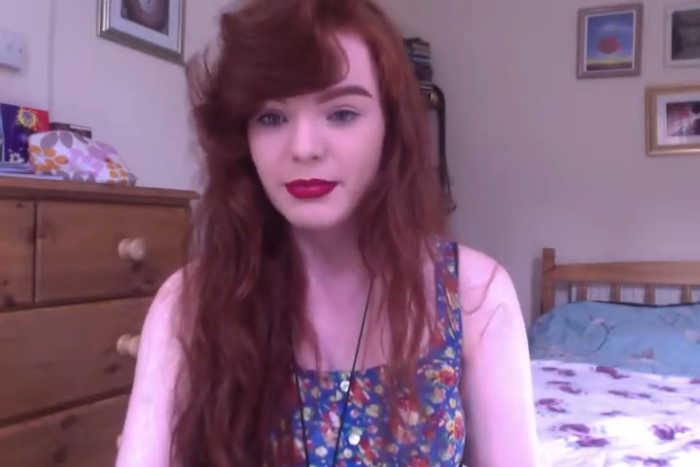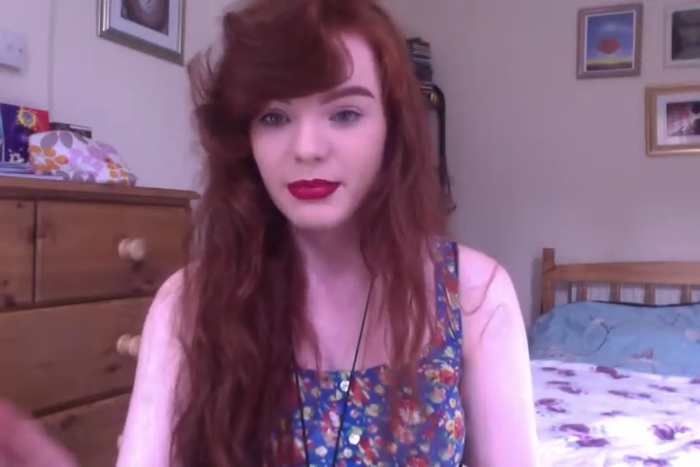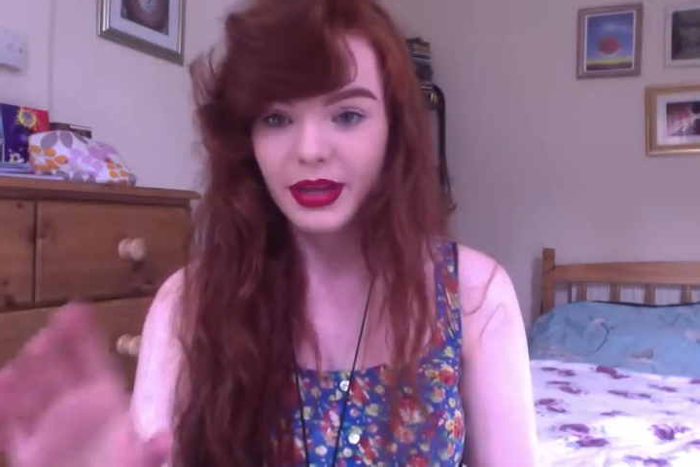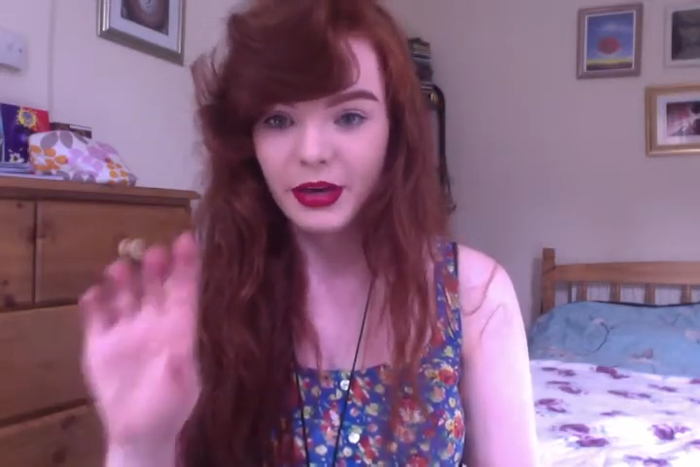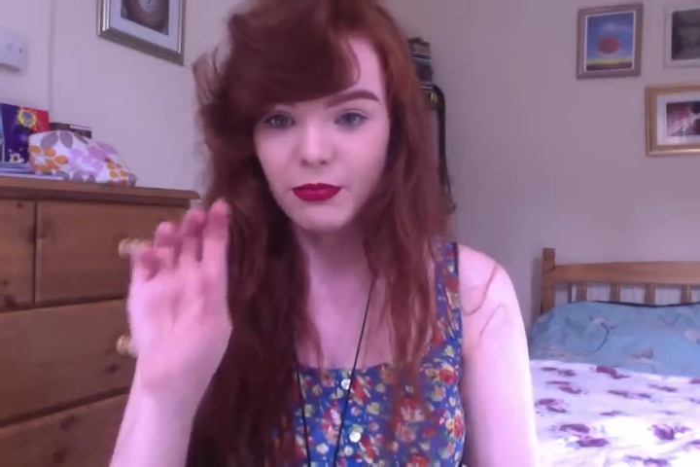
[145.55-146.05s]

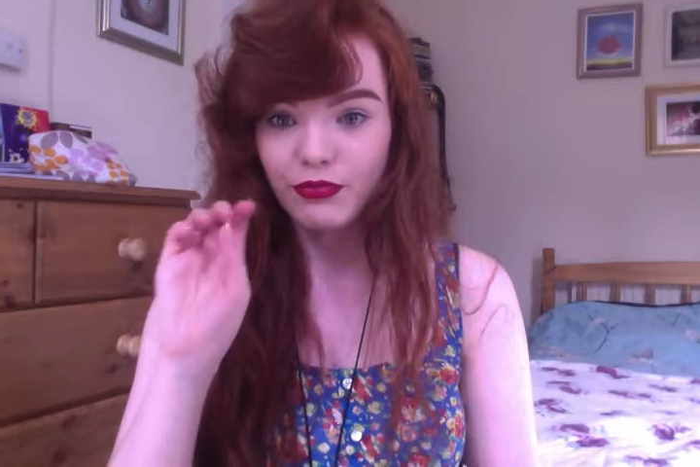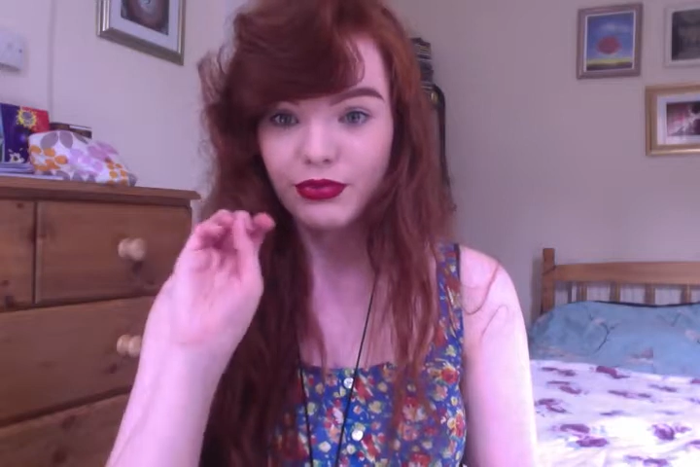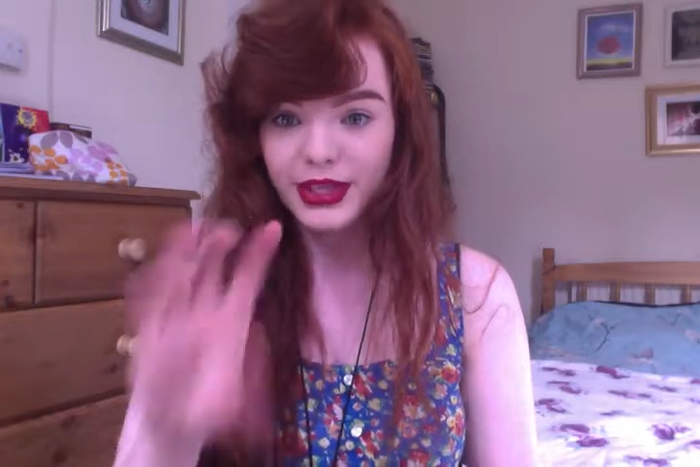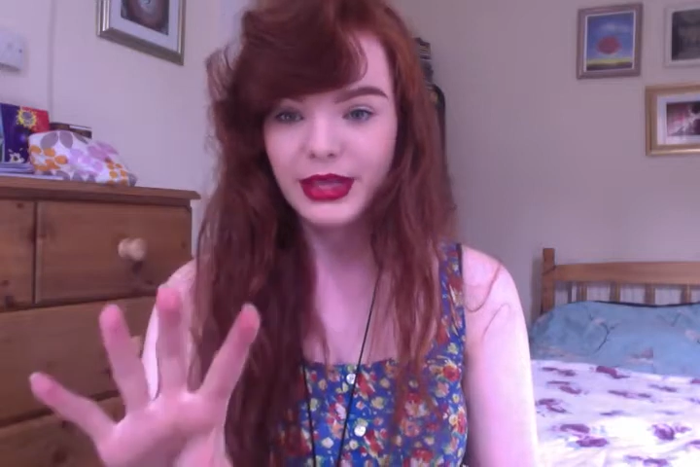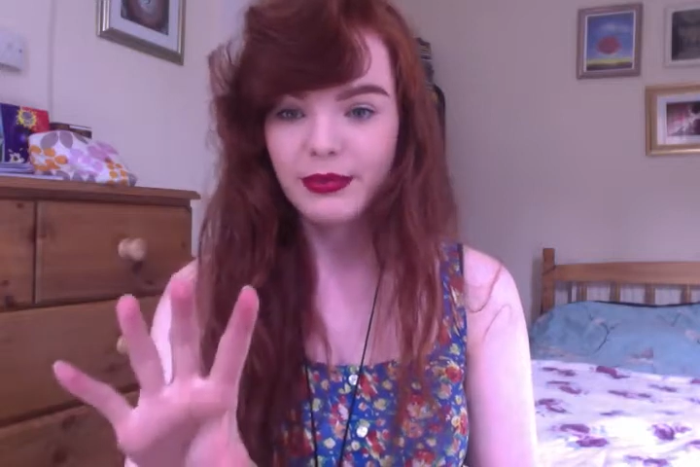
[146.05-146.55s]
like a
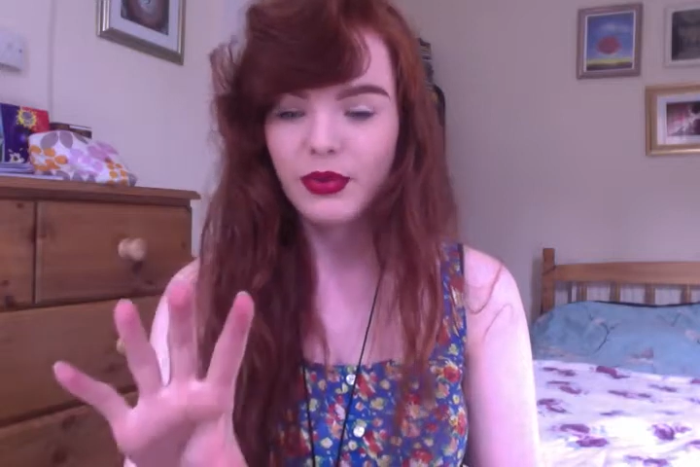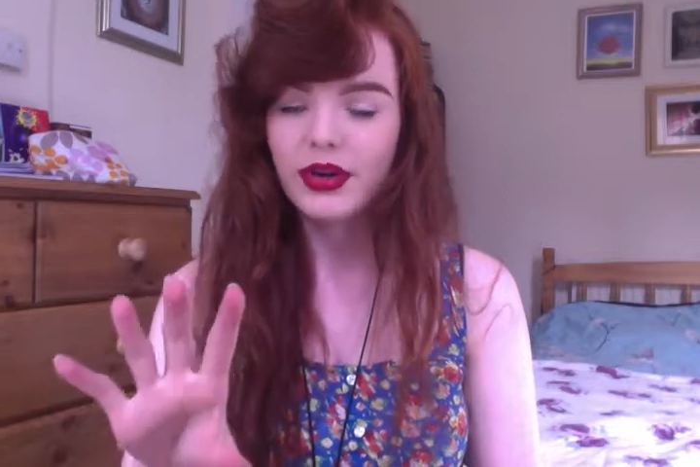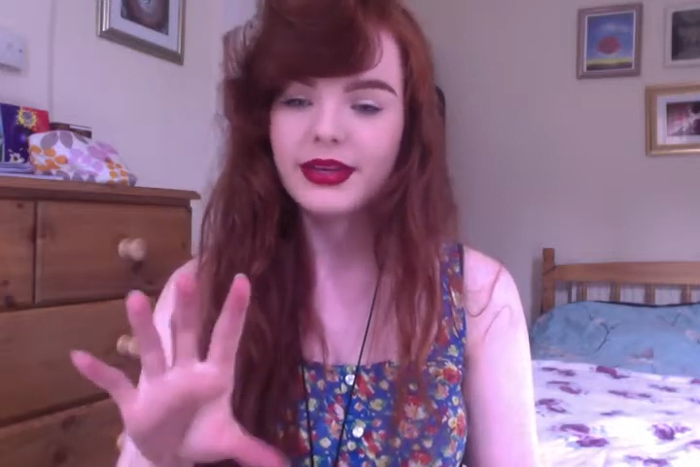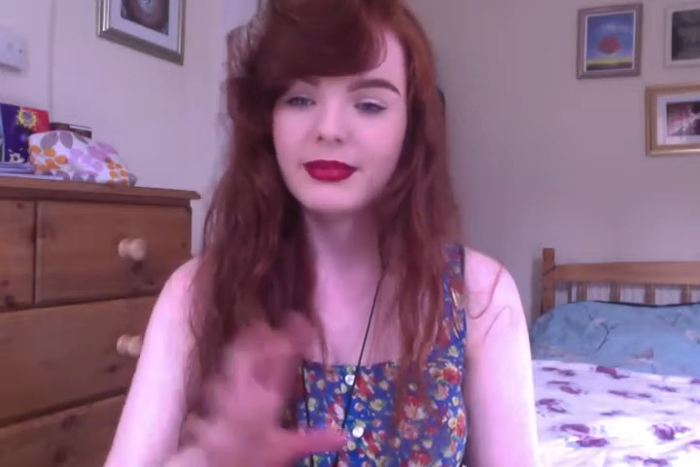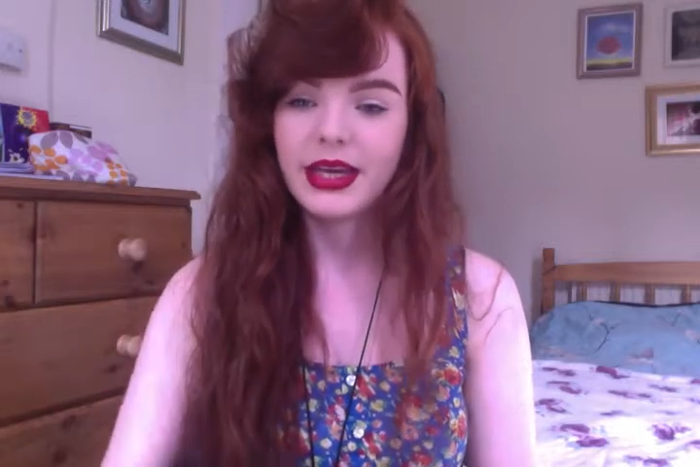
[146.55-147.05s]
really
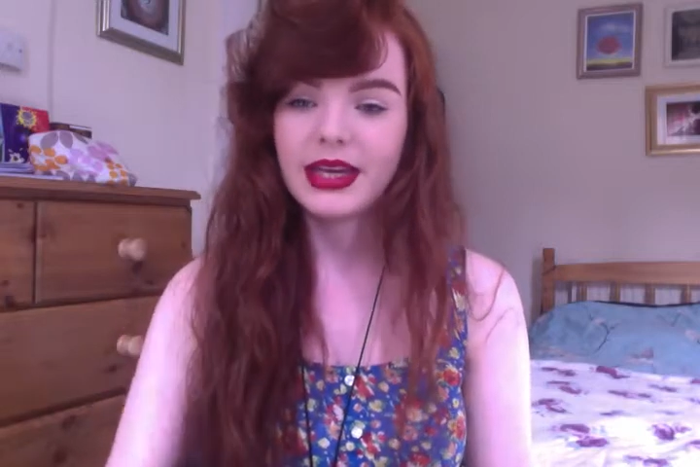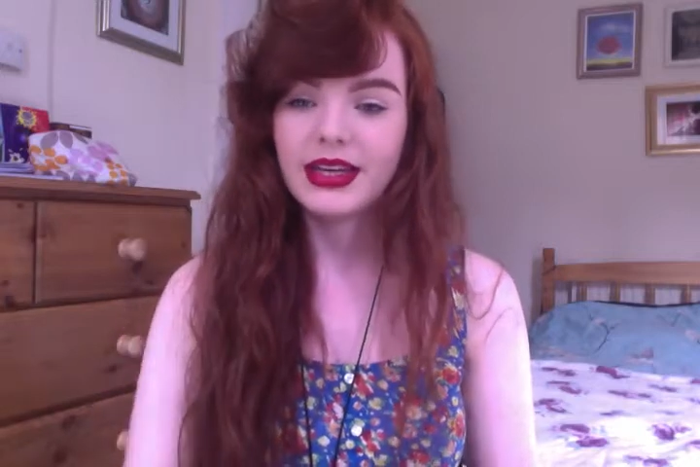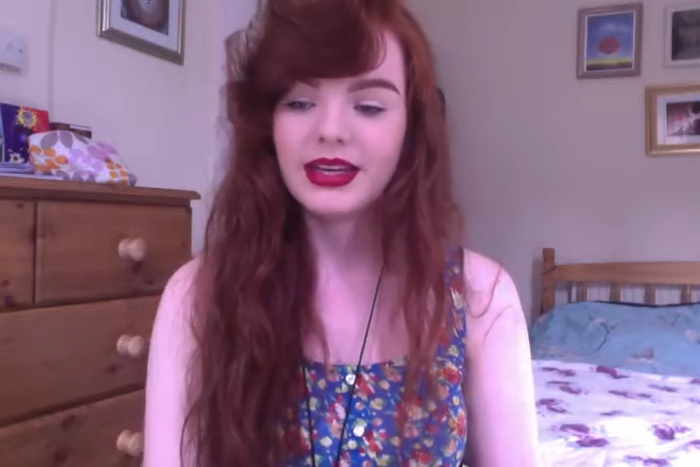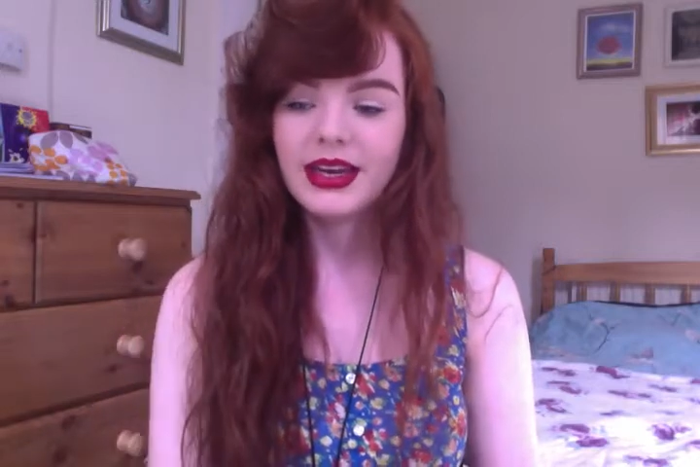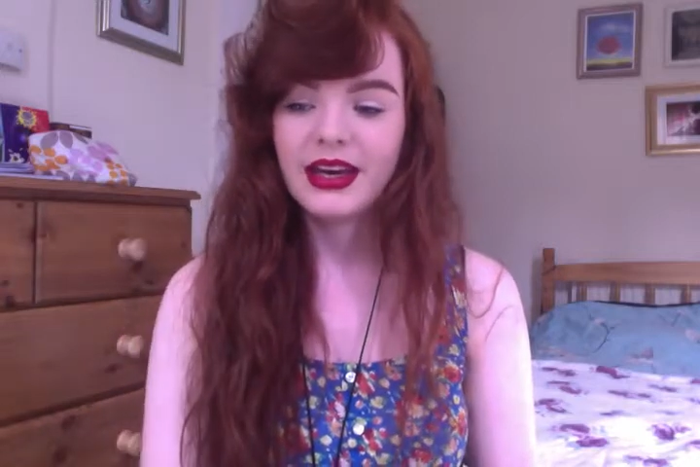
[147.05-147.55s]
bright pink,